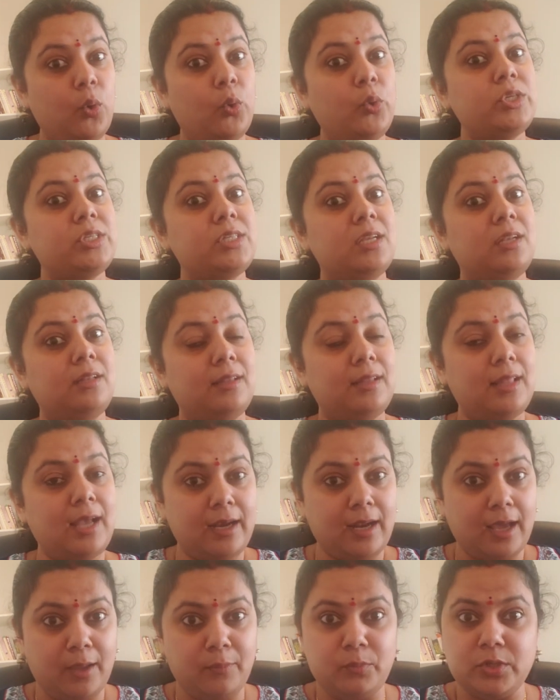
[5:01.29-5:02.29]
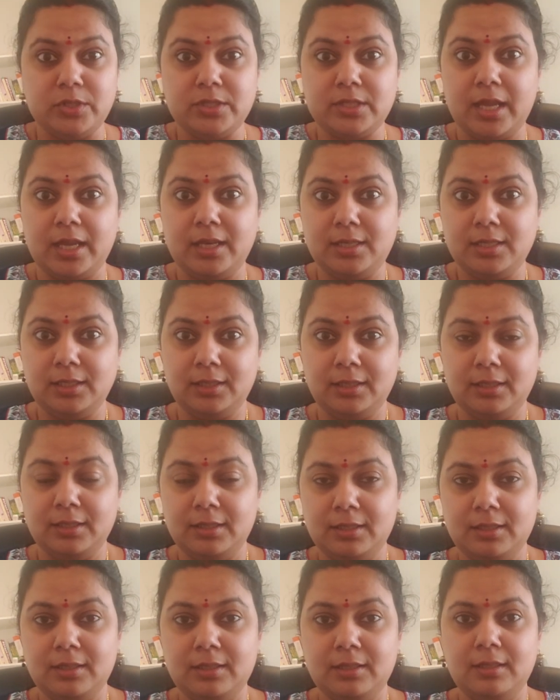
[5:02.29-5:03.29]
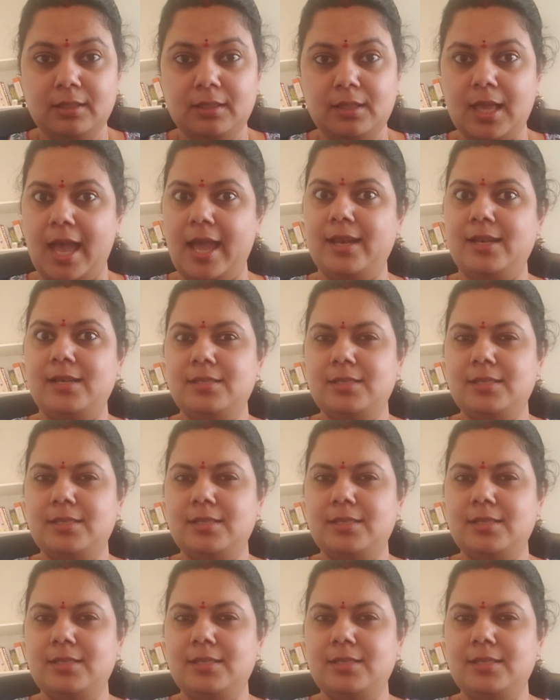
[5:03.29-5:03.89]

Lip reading: ocean that I am reciting and